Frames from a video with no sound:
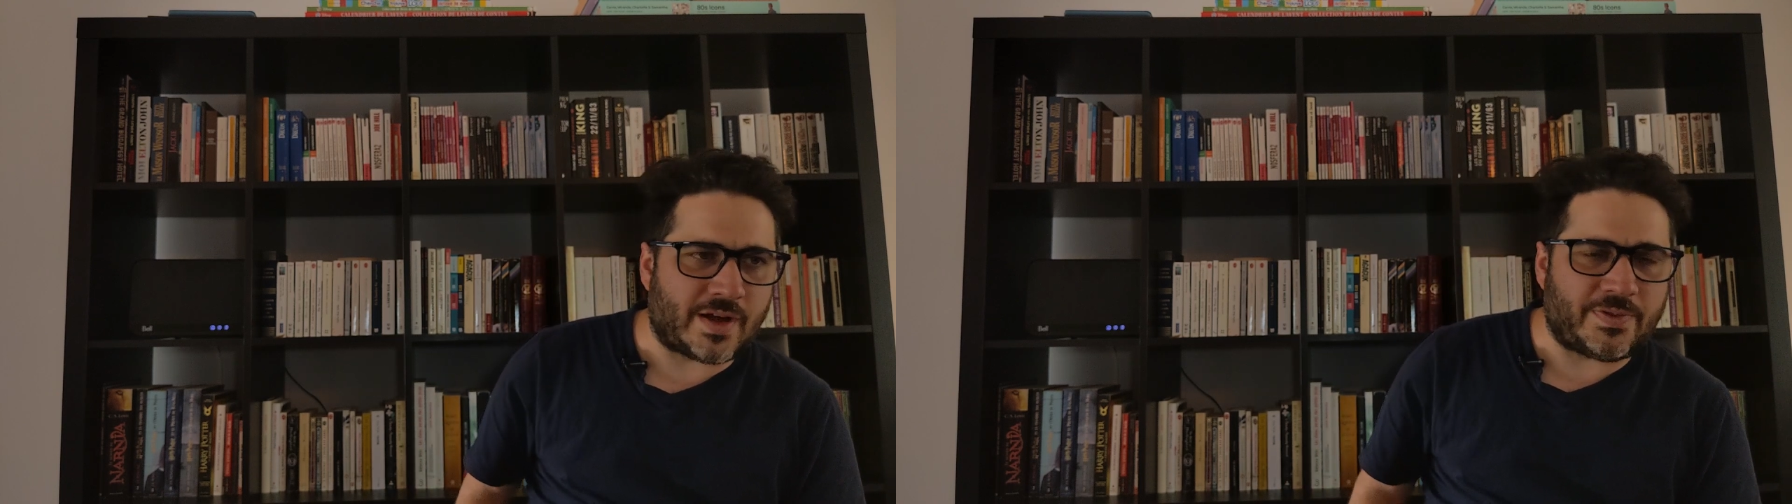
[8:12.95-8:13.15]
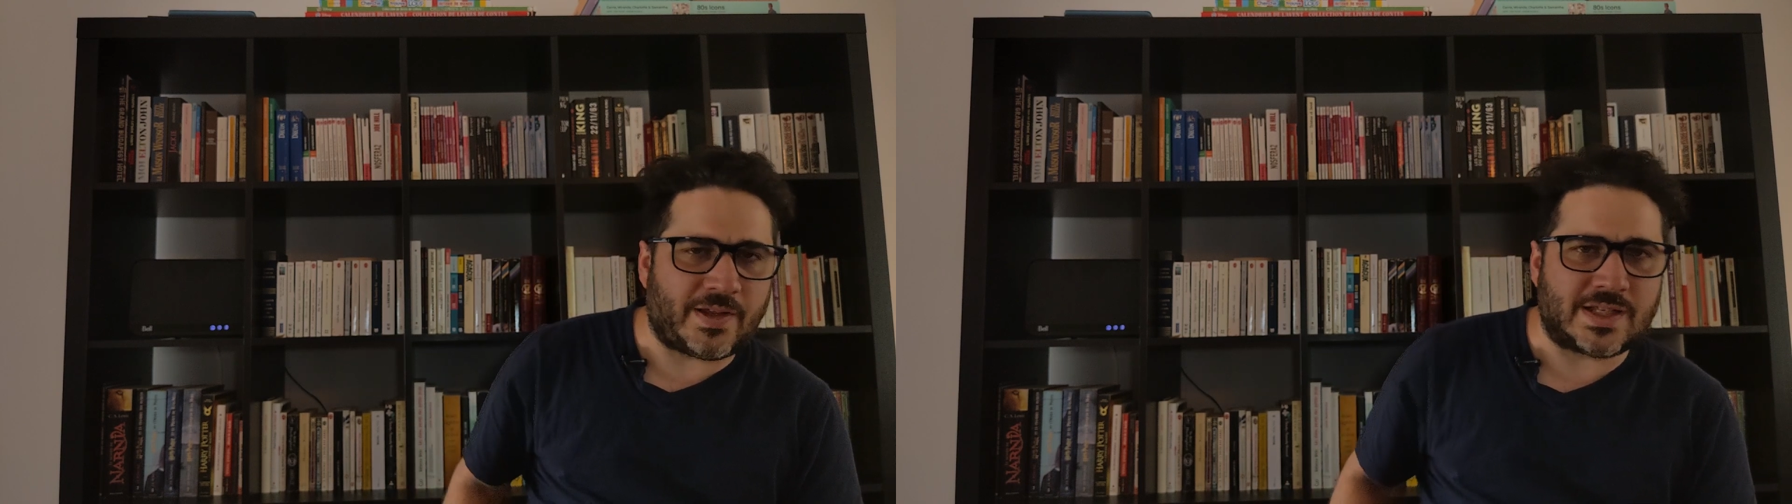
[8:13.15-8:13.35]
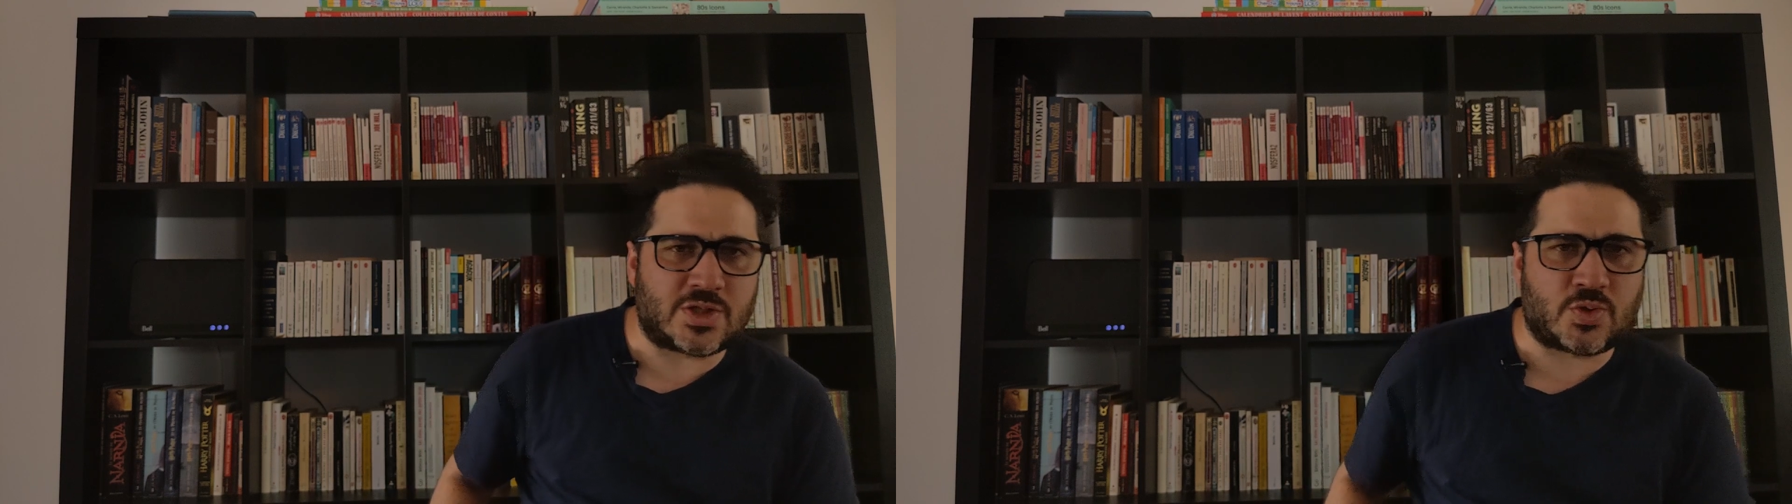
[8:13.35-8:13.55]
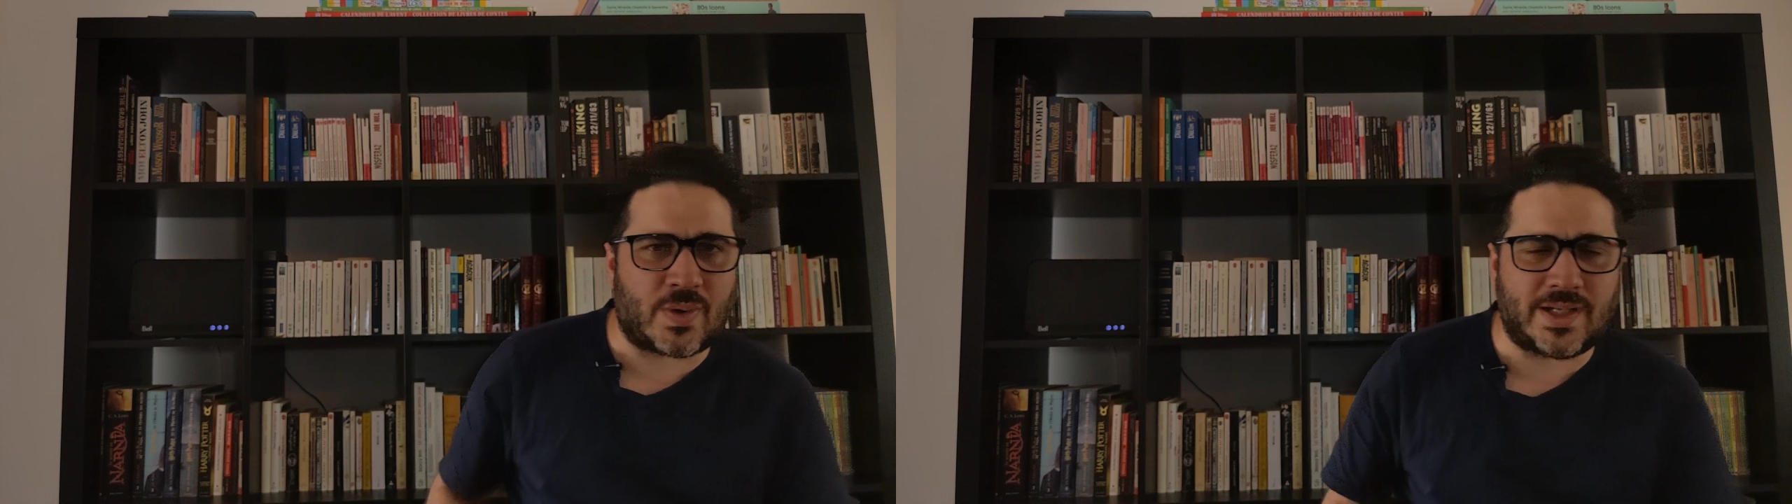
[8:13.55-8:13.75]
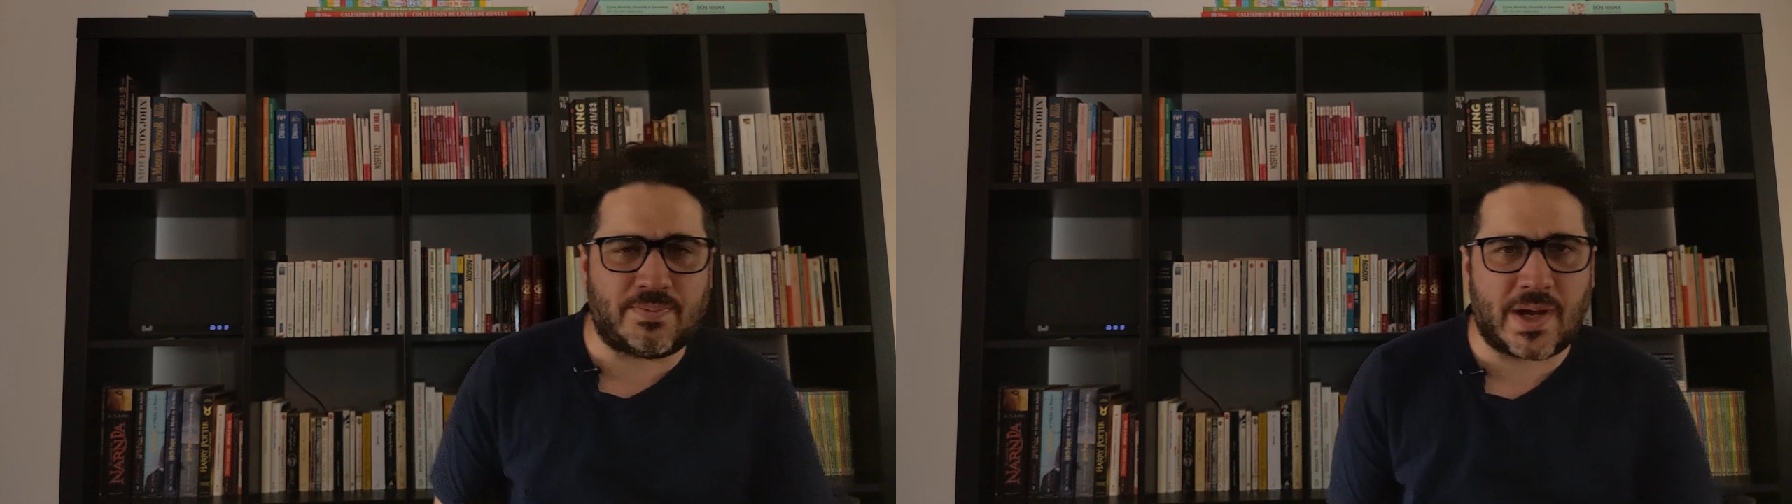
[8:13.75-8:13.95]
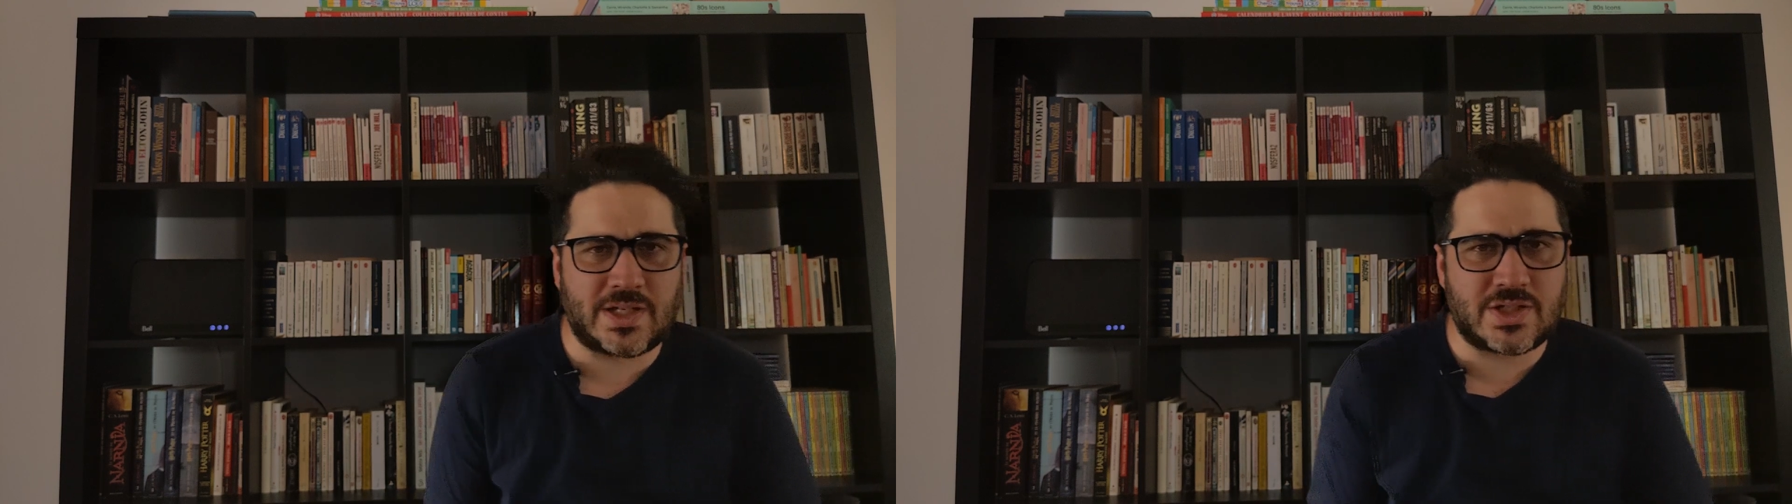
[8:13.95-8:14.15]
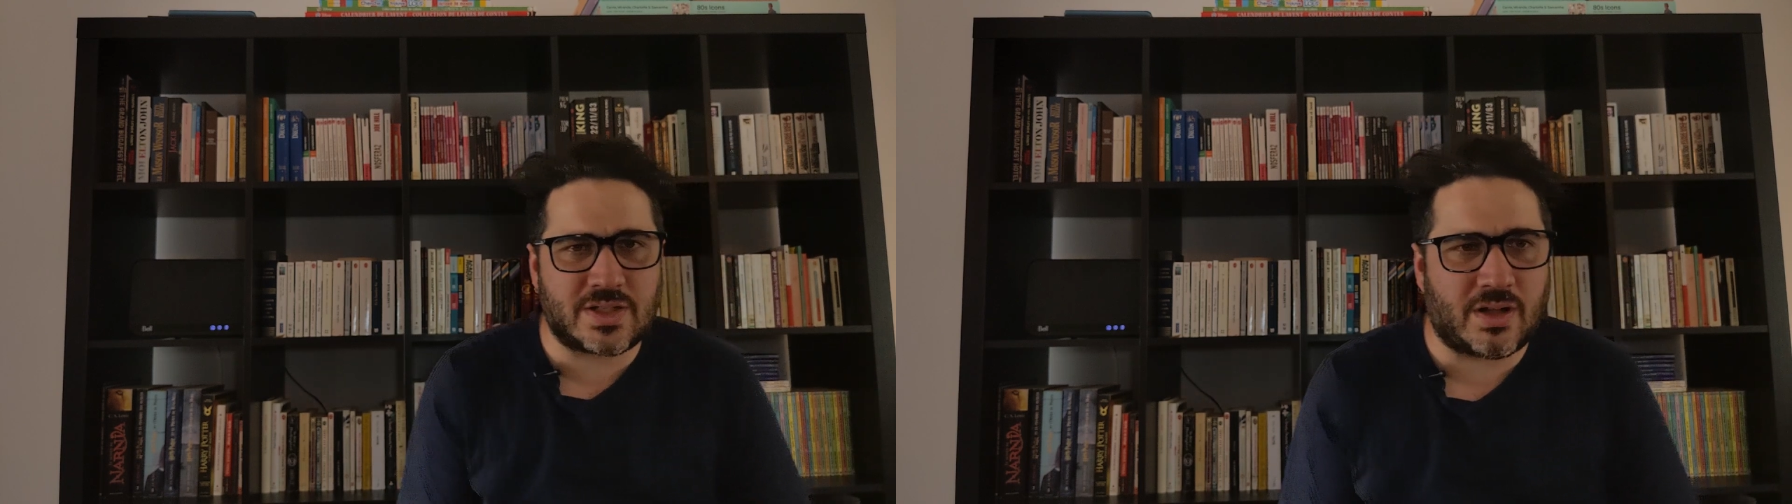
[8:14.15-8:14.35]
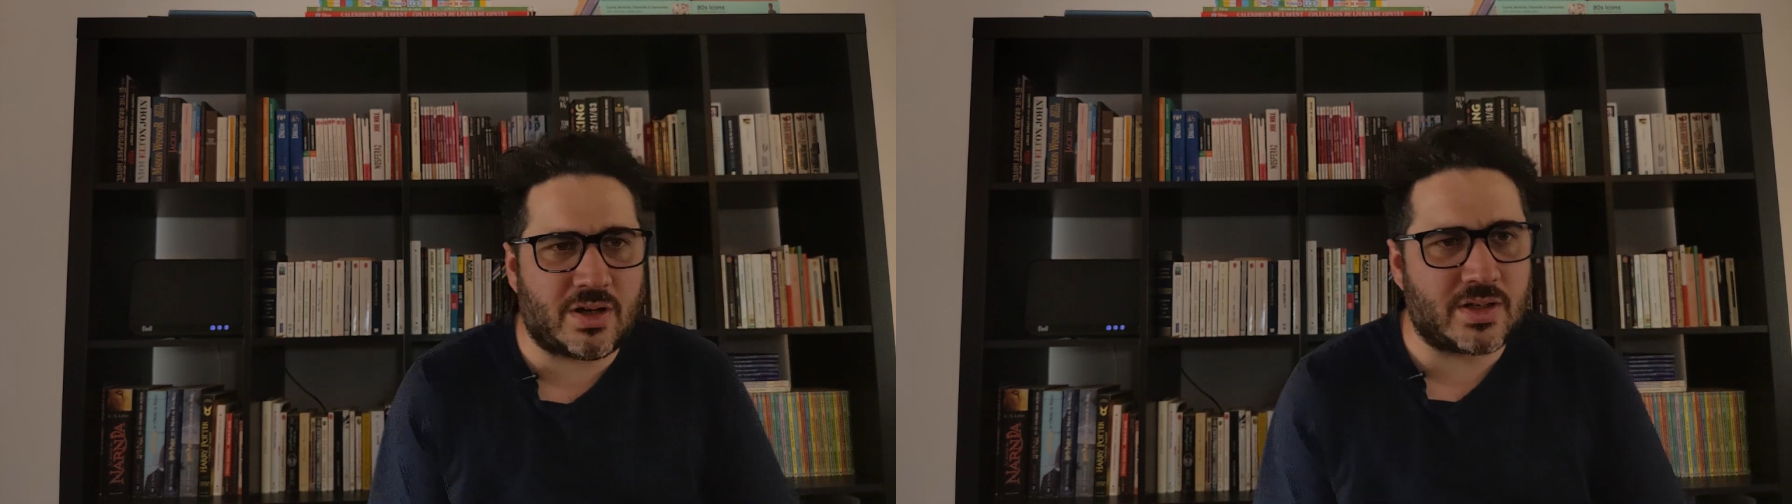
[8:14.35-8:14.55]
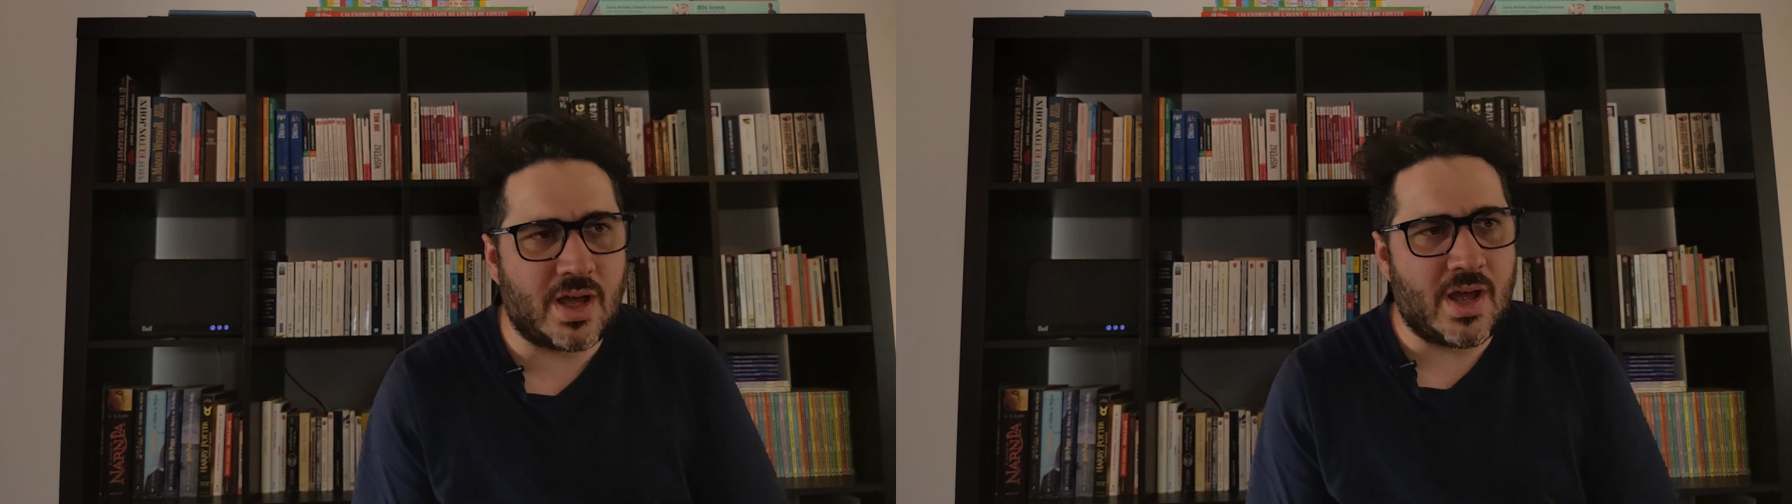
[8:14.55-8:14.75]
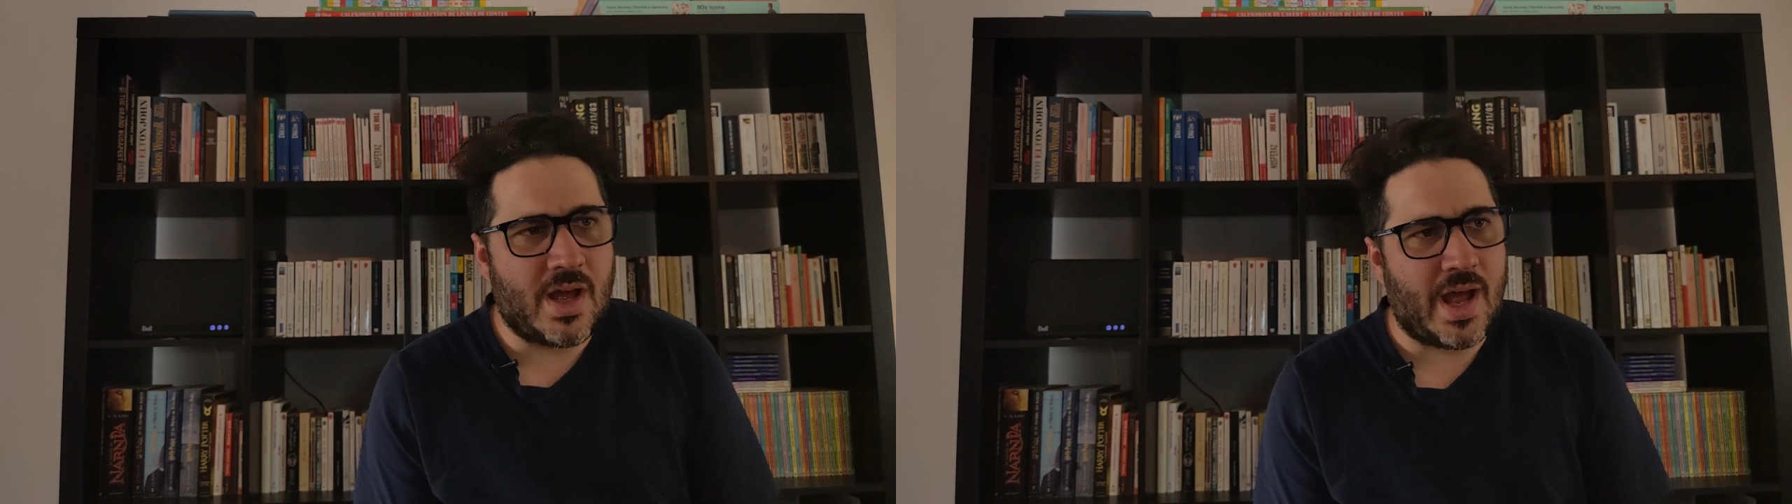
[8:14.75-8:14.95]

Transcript: I think it's 20 pages long,